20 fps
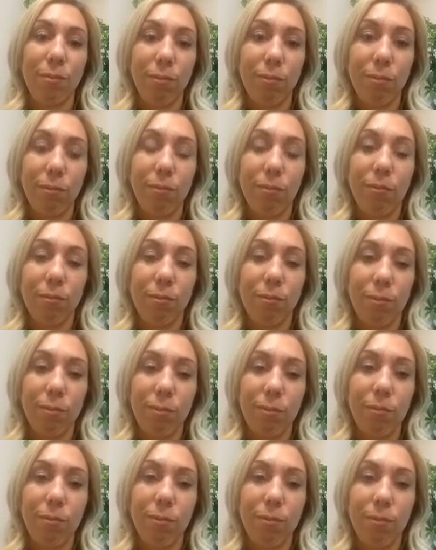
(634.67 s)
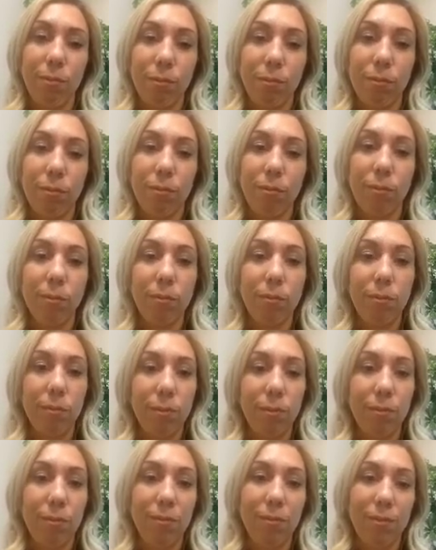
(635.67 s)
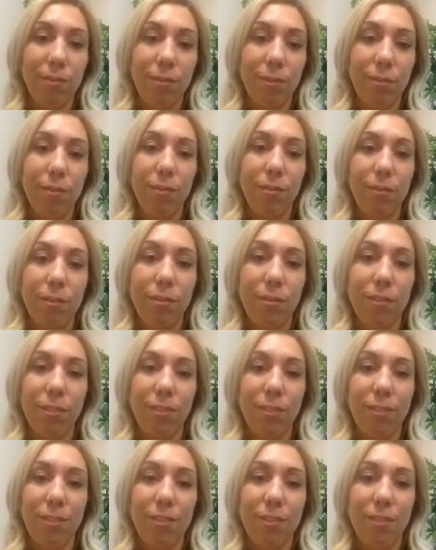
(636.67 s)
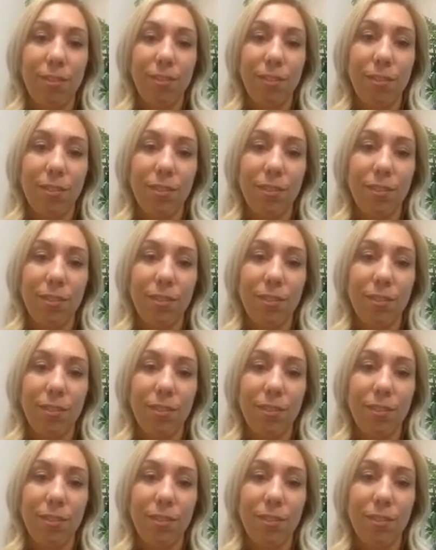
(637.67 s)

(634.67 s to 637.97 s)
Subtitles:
The person shown says nothing.